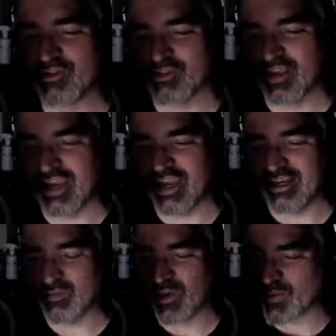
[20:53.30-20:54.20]

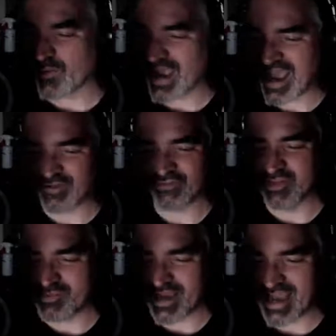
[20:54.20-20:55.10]
late. We were half in the
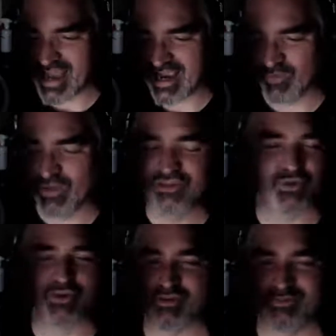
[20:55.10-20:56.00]
bag. What'd you
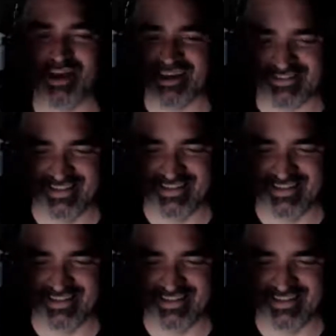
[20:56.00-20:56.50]
expect?